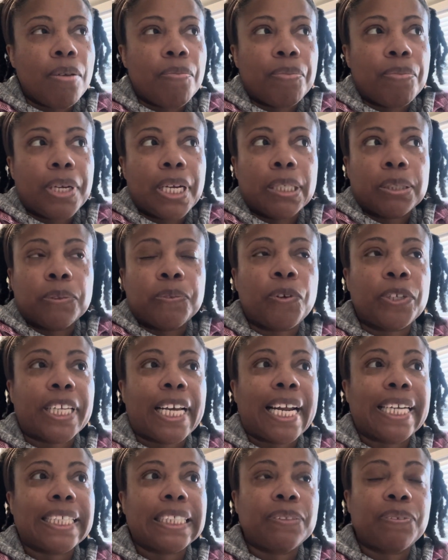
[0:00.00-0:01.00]
Because before
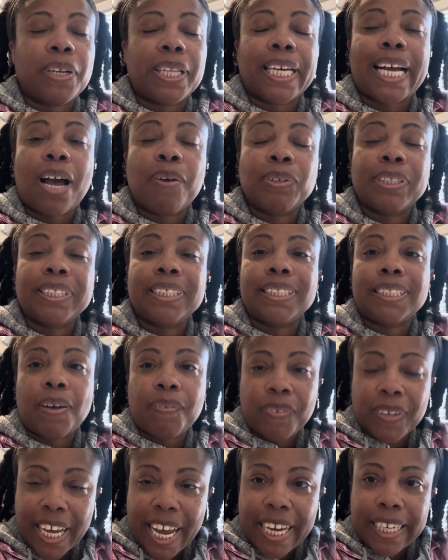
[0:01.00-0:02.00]
that, I just felt like I was
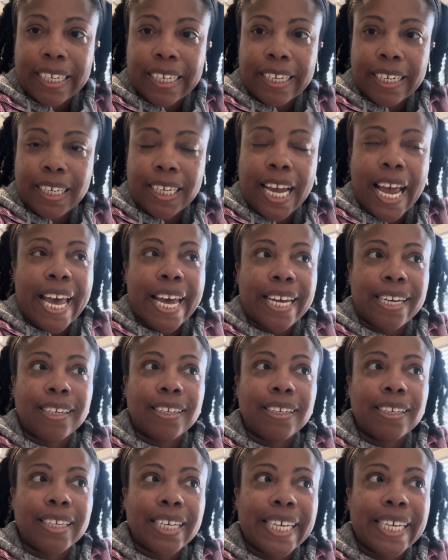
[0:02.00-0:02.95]
suffocating and